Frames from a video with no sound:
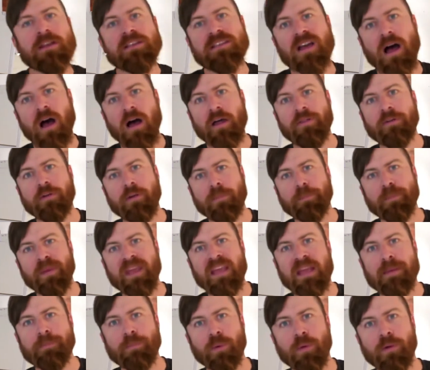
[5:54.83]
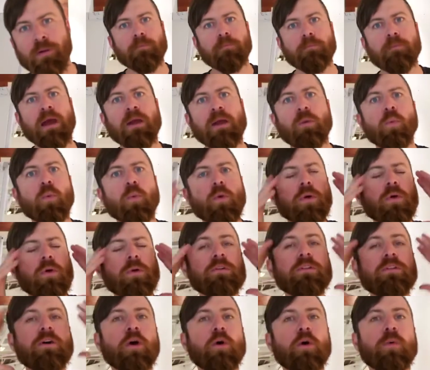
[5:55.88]
to other people, my
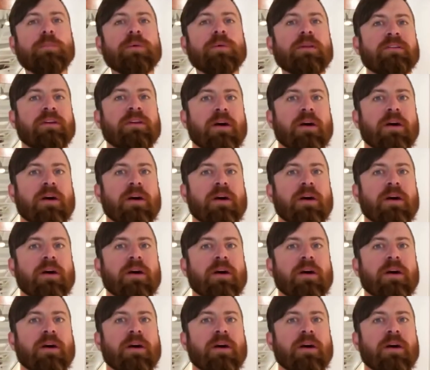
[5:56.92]
world opened